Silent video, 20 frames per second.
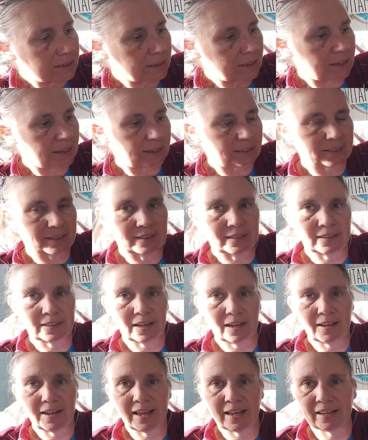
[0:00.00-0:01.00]
I still
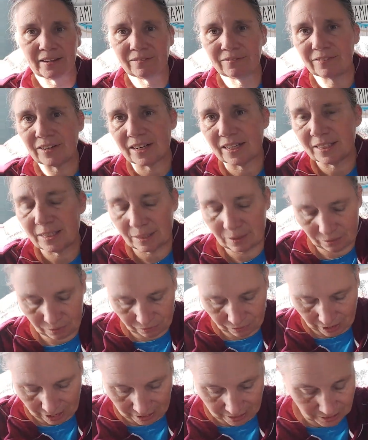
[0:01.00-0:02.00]
got hanging
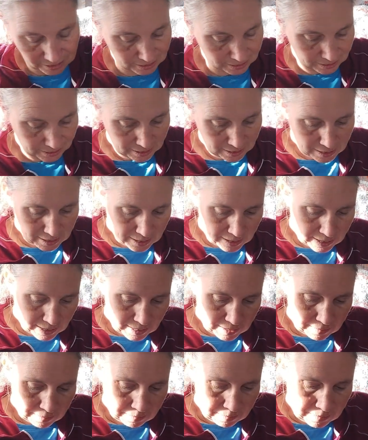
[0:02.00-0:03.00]
threads,
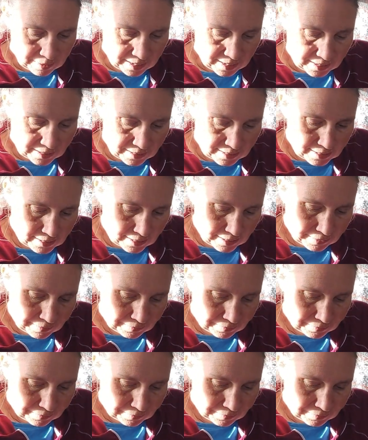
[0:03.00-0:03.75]
but